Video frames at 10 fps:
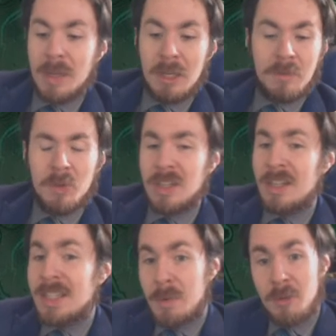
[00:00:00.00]
the battlefield
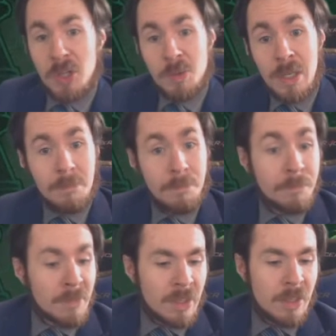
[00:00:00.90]
things, that'd be pretty sweet.
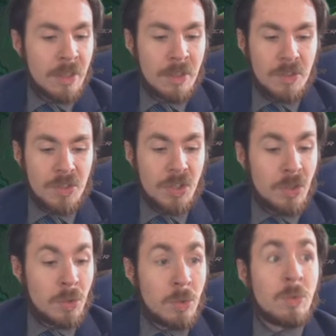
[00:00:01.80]

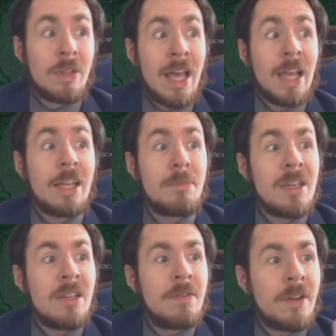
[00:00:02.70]
So that can
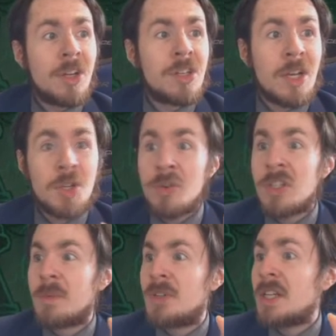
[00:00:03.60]
be very
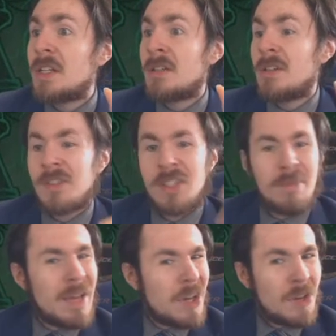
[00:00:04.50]
disastrous, in particular if
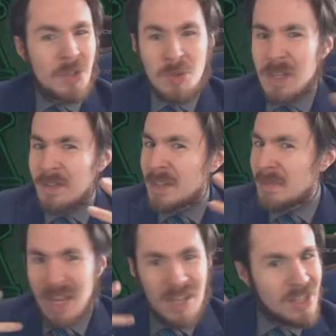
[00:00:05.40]
somehow you give them
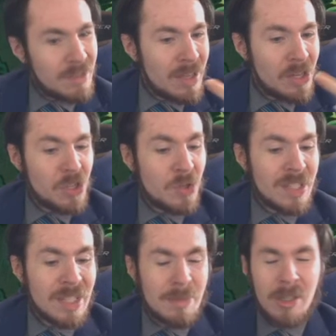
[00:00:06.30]
haste and manage to do
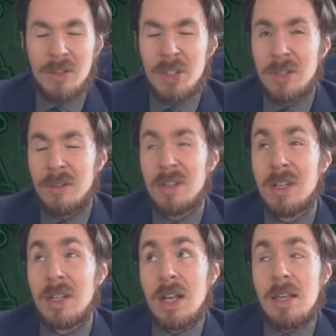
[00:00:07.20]
this in the middle of a turn.
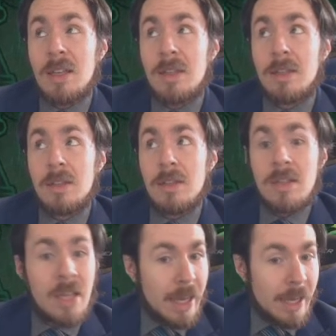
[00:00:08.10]

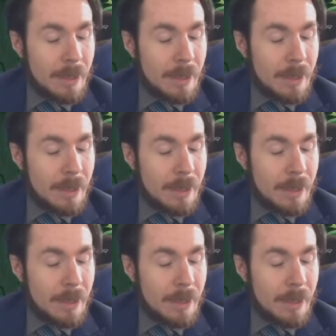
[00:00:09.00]
Yeah.